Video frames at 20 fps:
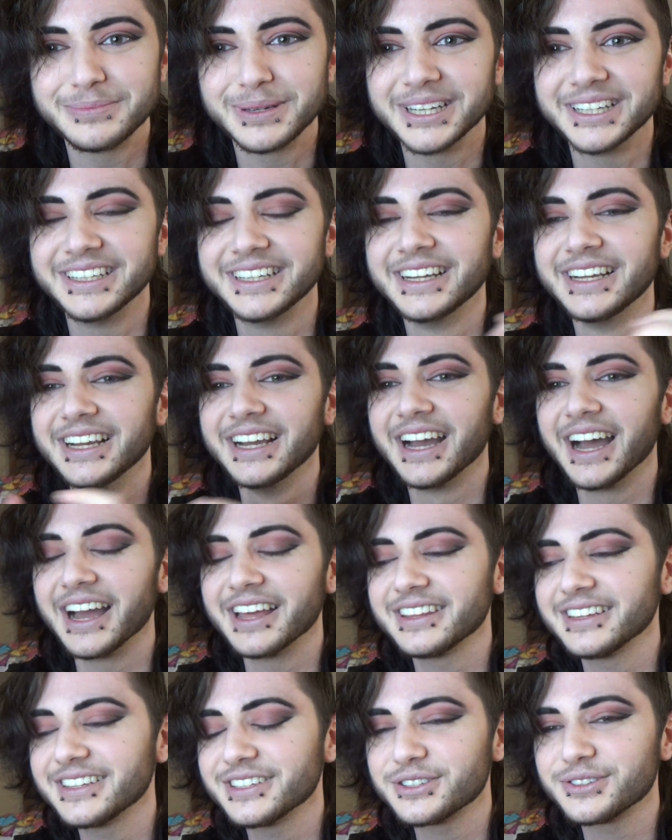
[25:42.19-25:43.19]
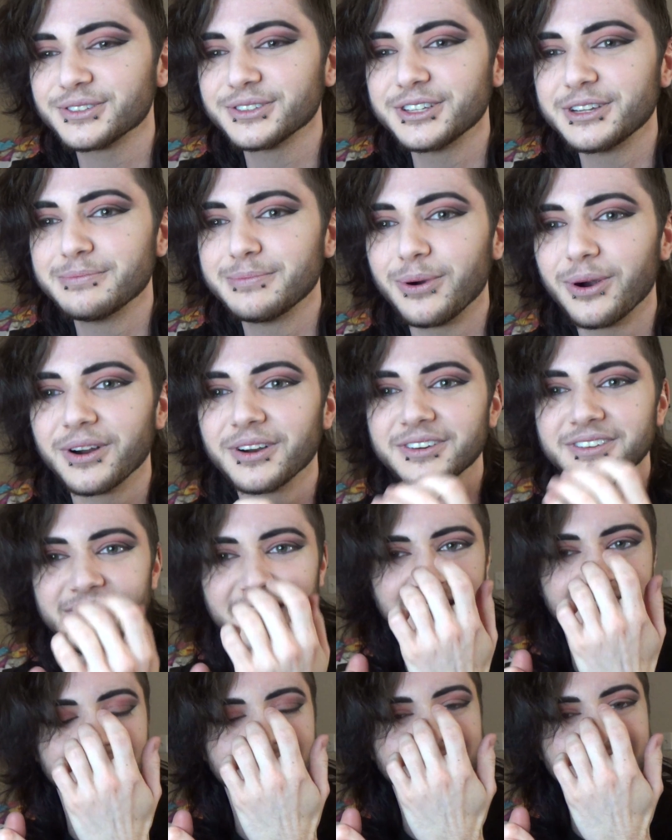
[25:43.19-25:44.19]
but I think it's really important,
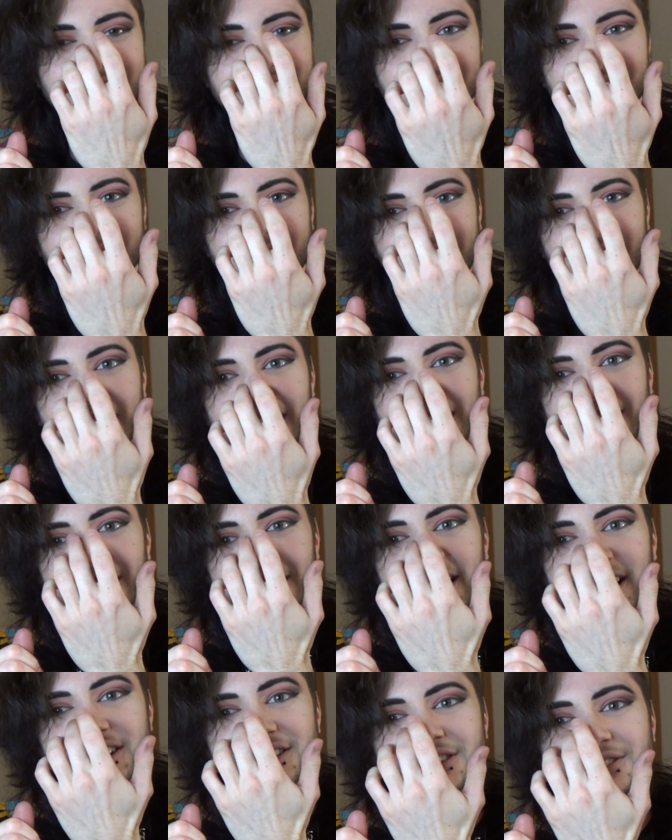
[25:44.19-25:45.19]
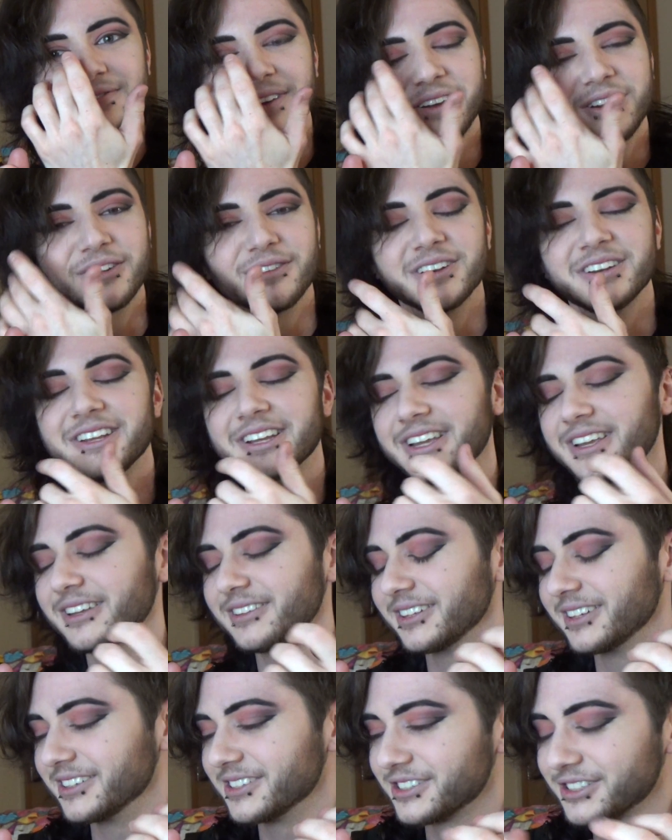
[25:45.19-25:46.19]
as I just found it
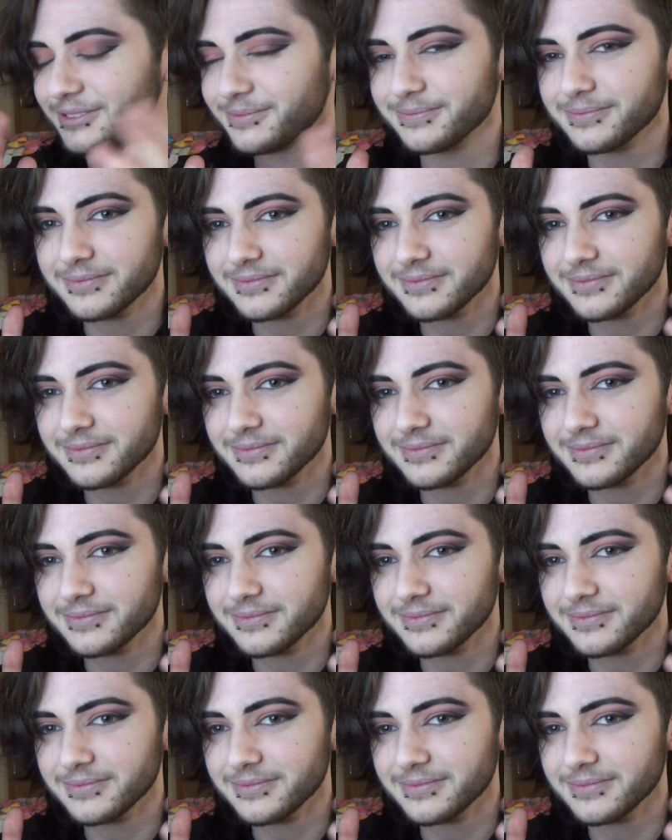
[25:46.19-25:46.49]
ridiculous